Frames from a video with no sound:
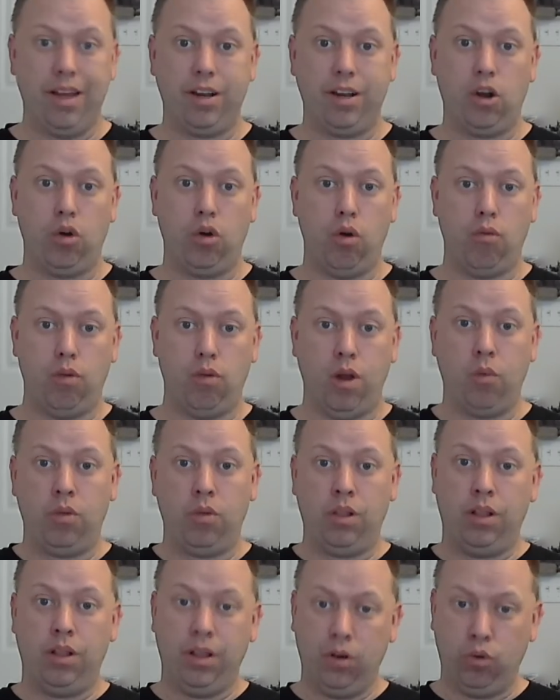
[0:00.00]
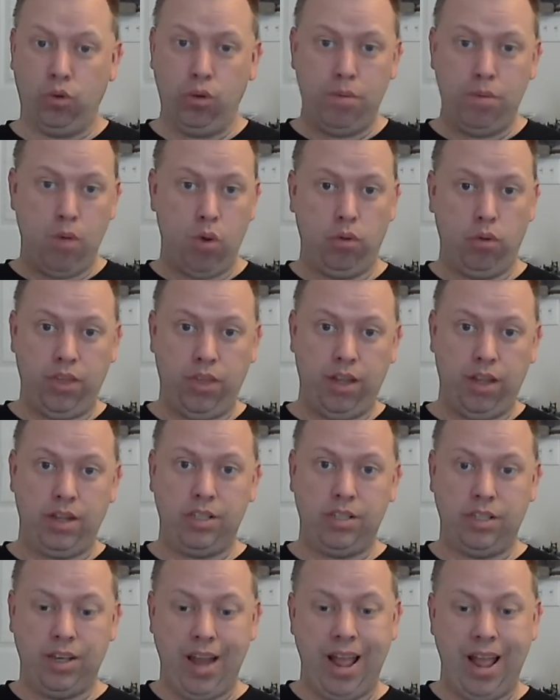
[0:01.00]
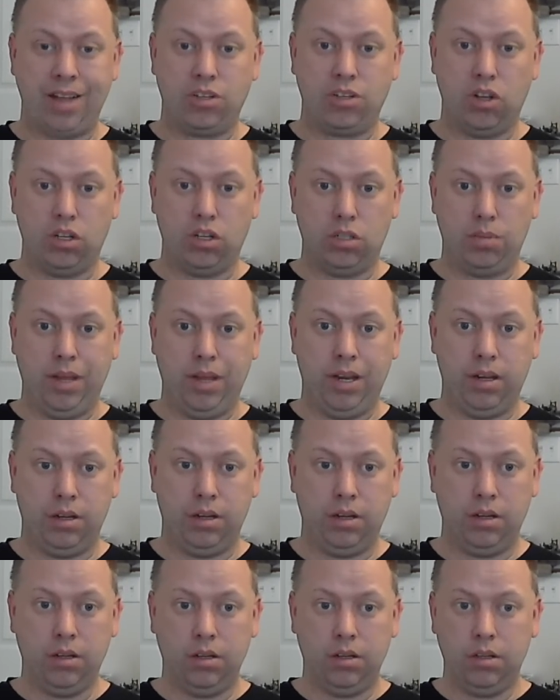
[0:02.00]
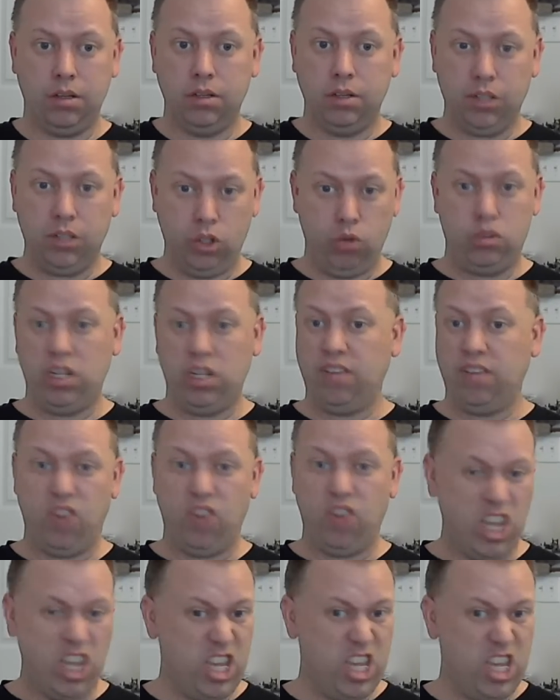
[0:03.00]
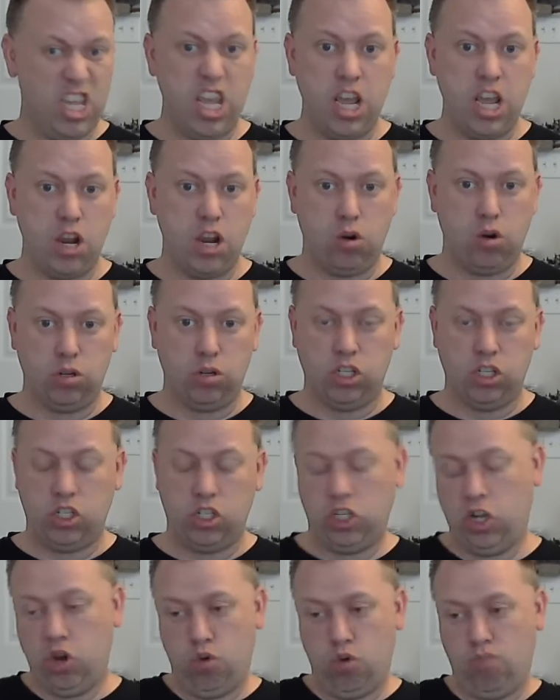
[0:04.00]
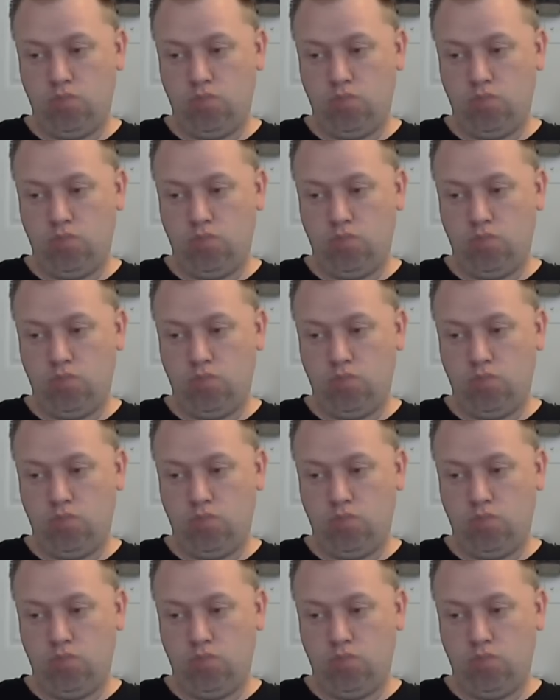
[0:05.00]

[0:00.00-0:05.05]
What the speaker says: planetary rover, not one of the little remote things that NASA's been using for years. That's,